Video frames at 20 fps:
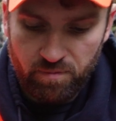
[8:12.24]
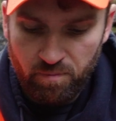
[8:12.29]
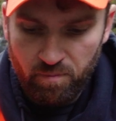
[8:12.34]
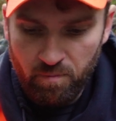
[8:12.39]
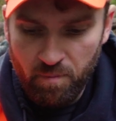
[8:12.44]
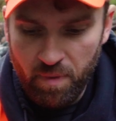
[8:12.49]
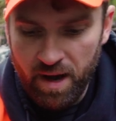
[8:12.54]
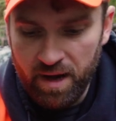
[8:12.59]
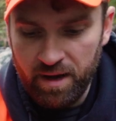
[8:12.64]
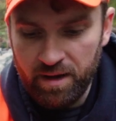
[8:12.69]

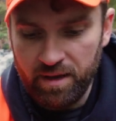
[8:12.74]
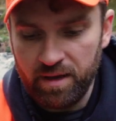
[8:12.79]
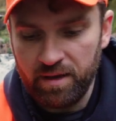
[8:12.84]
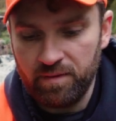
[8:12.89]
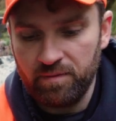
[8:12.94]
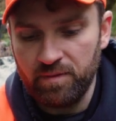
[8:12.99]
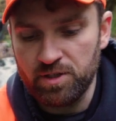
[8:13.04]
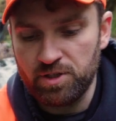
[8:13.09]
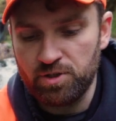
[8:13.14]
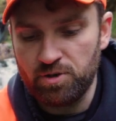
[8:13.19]
mug,
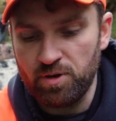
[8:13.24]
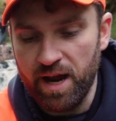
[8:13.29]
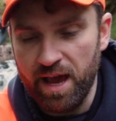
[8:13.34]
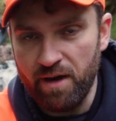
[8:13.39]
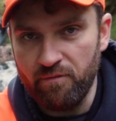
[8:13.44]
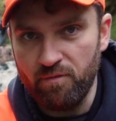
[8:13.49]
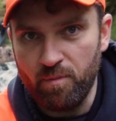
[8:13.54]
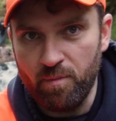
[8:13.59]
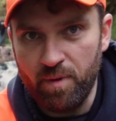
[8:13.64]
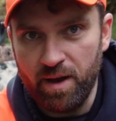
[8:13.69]
this
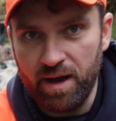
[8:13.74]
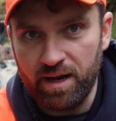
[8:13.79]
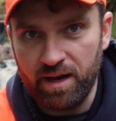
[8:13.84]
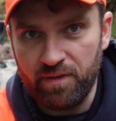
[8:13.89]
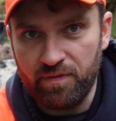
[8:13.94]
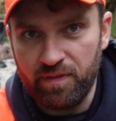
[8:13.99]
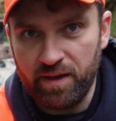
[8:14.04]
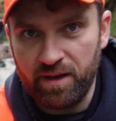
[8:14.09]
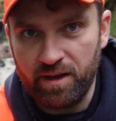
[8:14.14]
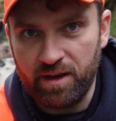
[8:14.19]
travel mug. I
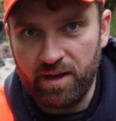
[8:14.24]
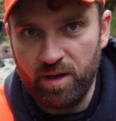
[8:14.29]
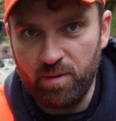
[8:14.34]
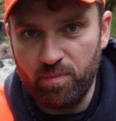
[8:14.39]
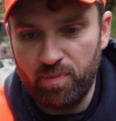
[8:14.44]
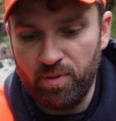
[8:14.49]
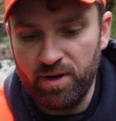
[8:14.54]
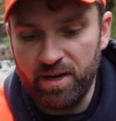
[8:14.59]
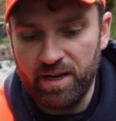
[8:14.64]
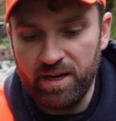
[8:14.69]
think I'm gonna
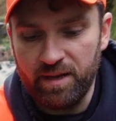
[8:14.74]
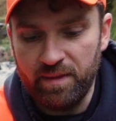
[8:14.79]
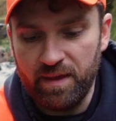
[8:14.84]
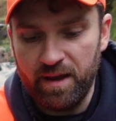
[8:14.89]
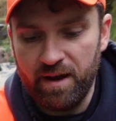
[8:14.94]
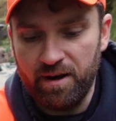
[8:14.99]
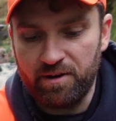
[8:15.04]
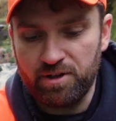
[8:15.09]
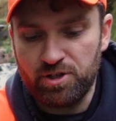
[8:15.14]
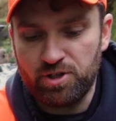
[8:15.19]
put it in
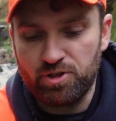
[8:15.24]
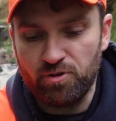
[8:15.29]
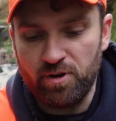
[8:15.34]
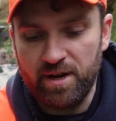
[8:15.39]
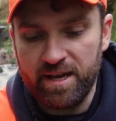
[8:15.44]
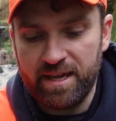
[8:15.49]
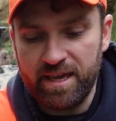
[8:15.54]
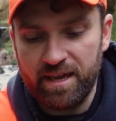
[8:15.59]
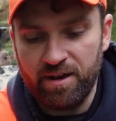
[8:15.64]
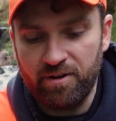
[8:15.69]
there because
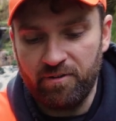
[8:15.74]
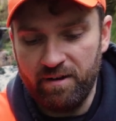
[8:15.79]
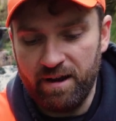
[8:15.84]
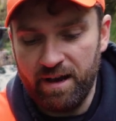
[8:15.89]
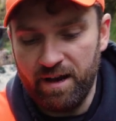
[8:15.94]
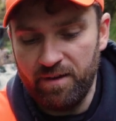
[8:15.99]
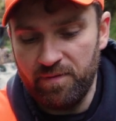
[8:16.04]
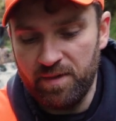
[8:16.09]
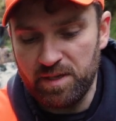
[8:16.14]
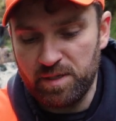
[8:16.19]
drinking
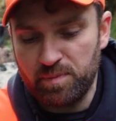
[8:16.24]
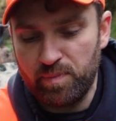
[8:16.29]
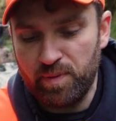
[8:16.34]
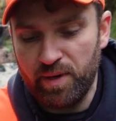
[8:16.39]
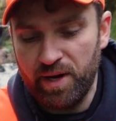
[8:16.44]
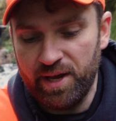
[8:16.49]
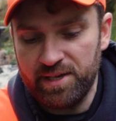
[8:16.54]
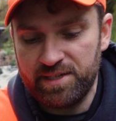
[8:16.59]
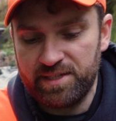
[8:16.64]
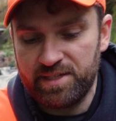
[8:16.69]
around this
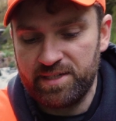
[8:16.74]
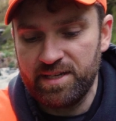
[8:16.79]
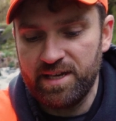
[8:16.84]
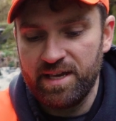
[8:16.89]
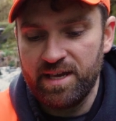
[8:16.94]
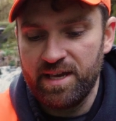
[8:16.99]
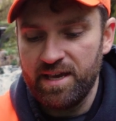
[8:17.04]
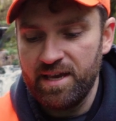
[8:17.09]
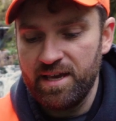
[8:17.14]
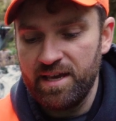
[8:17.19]
press,
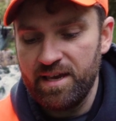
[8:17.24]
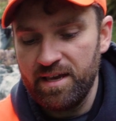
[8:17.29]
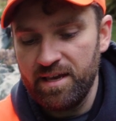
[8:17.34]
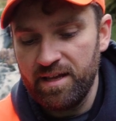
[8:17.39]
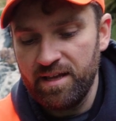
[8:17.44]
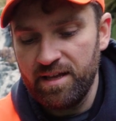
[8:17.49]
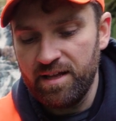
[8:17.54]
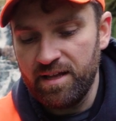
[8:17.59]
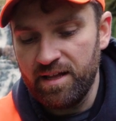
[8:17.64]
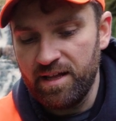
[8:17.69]

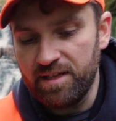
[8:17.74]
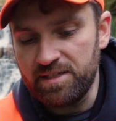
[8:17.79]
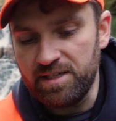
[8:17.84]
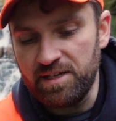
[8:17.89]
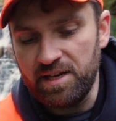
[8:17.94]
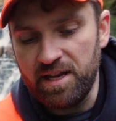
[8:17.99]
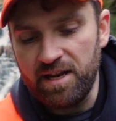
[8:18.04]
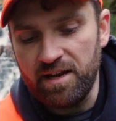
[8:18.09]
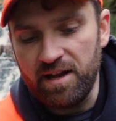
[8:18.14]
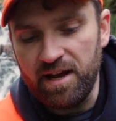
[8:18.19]
it's a
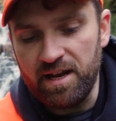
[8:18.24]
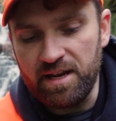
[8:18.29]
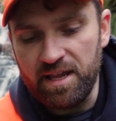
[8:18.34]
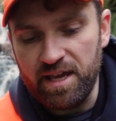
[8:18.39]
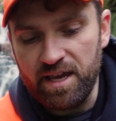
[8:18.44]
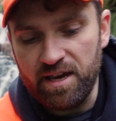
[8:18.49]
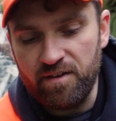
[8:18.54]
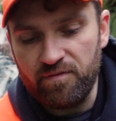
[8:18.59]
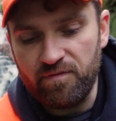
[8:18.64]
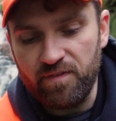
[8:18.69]
neat
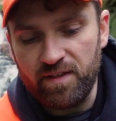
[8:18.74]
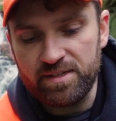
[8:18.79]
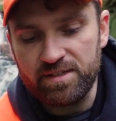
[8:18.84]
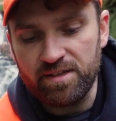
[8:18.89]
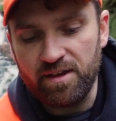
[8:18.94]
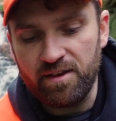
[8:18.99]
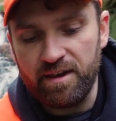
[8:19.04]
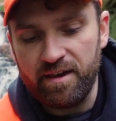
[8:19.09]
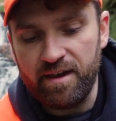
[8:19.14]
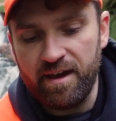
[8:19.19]
idea if that's
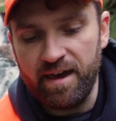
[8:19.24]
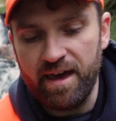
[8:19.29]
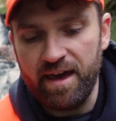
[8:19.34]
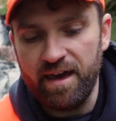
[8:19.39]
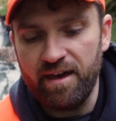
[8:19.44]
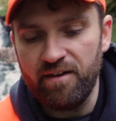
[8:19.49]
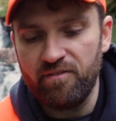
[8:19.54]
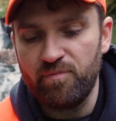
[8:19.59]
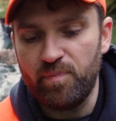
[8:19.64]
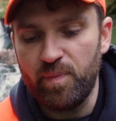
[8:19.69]
all you
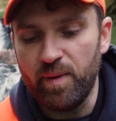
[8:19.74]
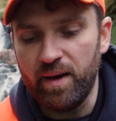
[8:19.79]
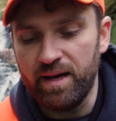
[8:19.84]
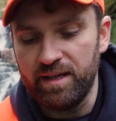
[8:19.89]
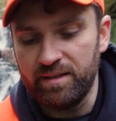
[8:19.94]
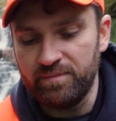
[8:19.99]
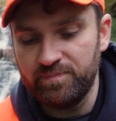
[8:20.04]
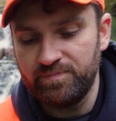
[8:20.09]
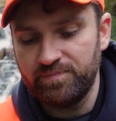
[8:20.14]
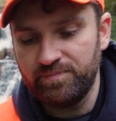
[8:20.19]
have,
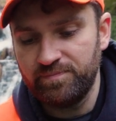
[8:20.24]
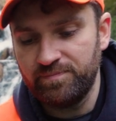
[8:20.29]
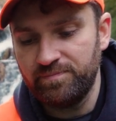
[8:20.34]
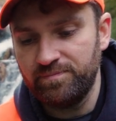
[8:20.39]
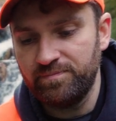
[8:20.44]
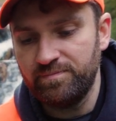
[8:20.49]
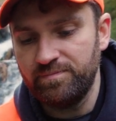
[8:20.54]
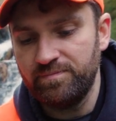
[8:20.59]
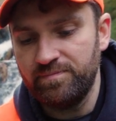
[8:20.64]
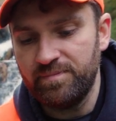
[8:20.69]
but
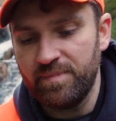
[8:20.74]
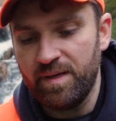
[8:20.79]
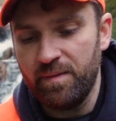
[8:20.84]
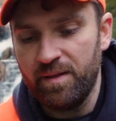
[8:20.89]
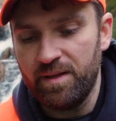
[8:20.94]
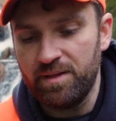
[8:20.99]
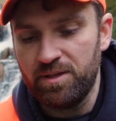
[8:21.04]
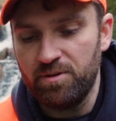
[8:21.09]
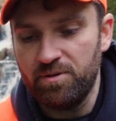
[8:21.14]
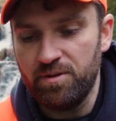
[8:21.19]
I'm
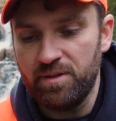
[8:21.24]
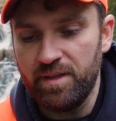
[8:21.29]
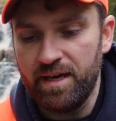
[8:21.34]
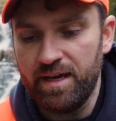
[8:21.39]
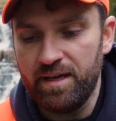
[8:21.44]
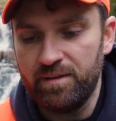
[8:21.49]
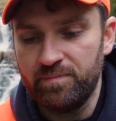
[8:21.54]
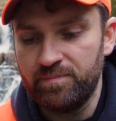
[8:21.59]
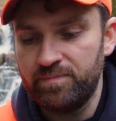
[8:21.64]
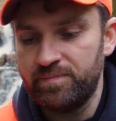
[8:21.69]
not doing
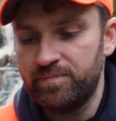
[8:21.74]
that.